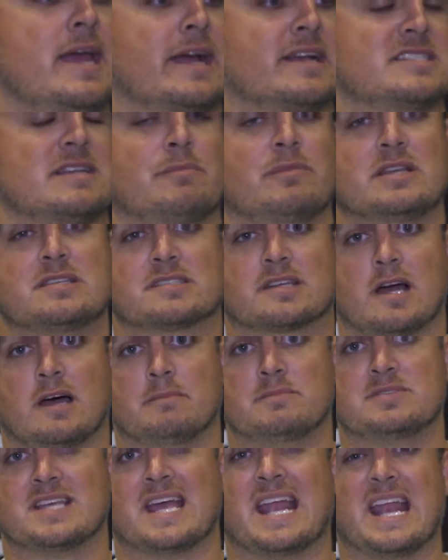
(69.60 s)
except this
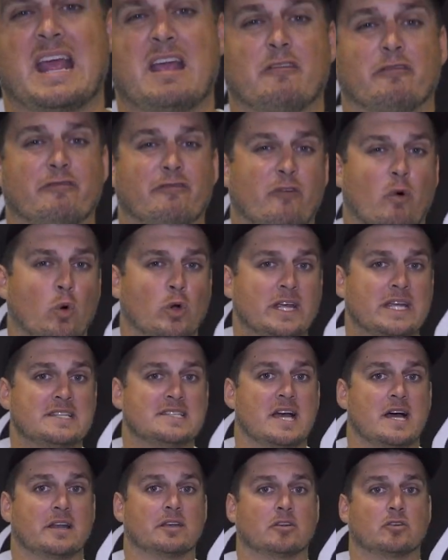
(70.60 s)
comes in a 40
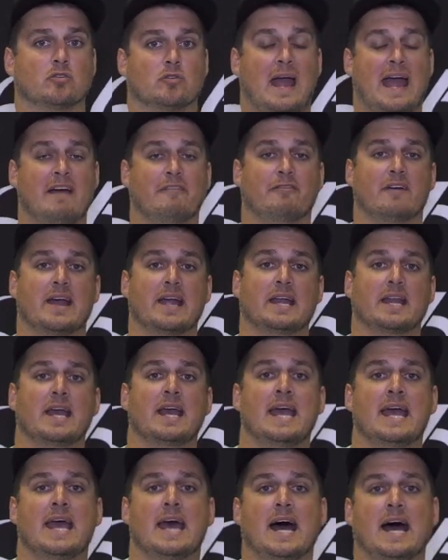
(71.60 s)
ton graphite
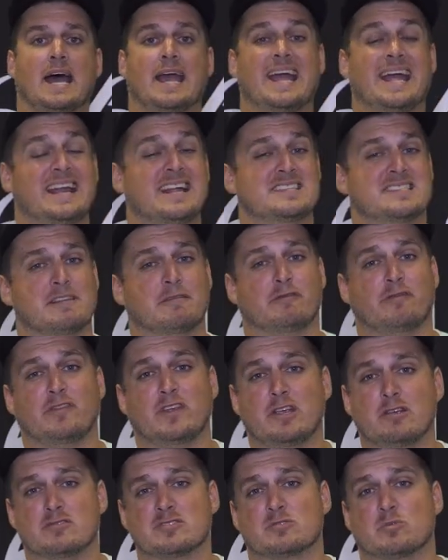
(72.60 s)
uh, and it's
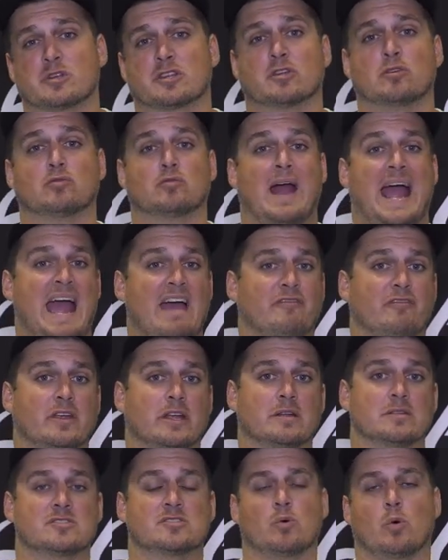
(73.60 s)
infused with
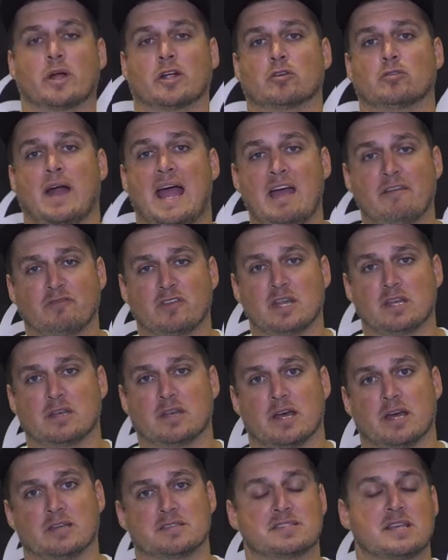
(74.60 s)
graphene. So what graphene
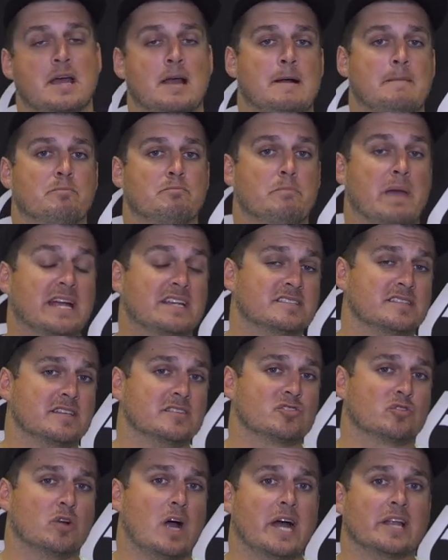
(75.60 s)
does makes
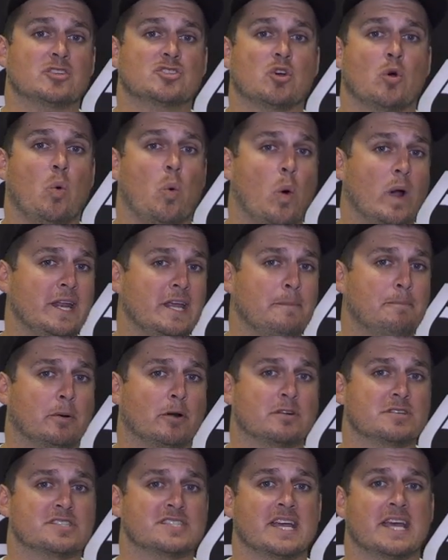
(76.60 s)
this rod
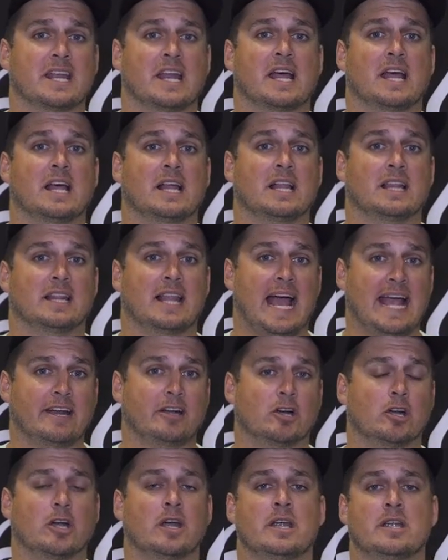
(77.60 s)
20%
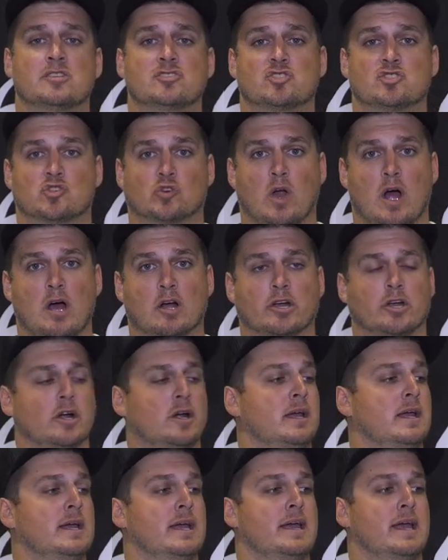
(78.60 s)
lighter,
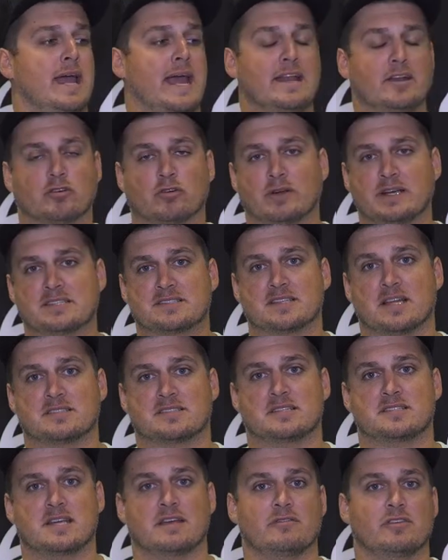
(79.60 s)
stronger, increased
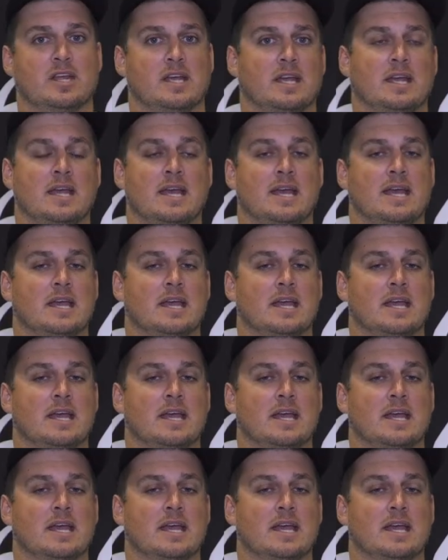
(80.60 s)
sensitivity,